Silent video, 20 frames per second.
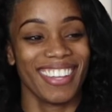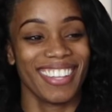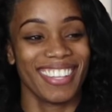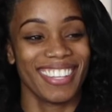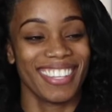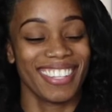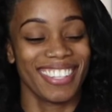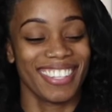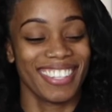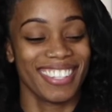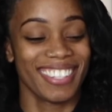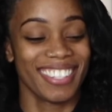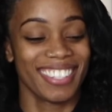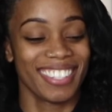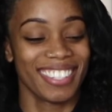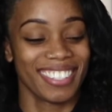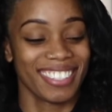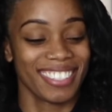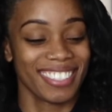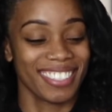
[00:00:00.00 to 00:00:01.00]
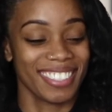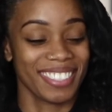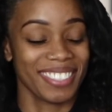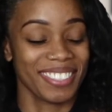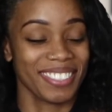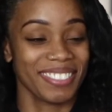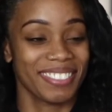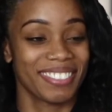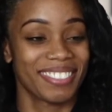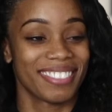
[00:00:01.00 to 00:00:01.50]

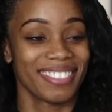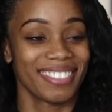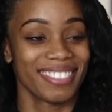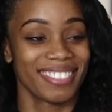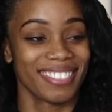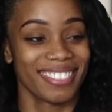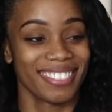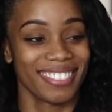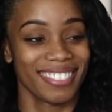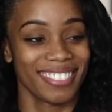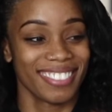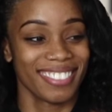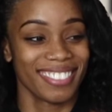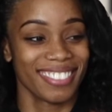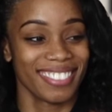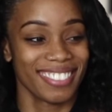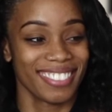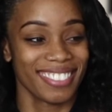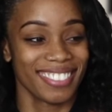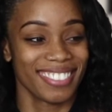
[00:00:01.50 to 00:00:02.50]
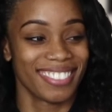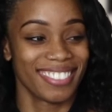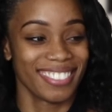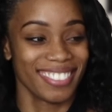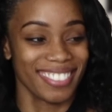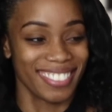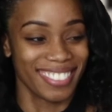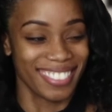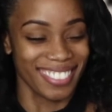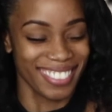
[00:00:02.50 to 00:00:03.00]

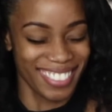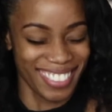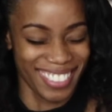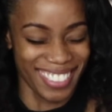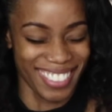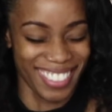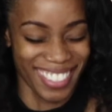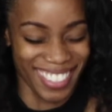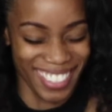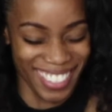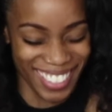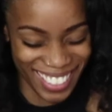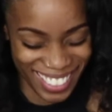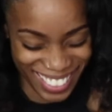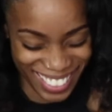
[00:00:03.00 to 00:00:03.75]
The person shown says nothing.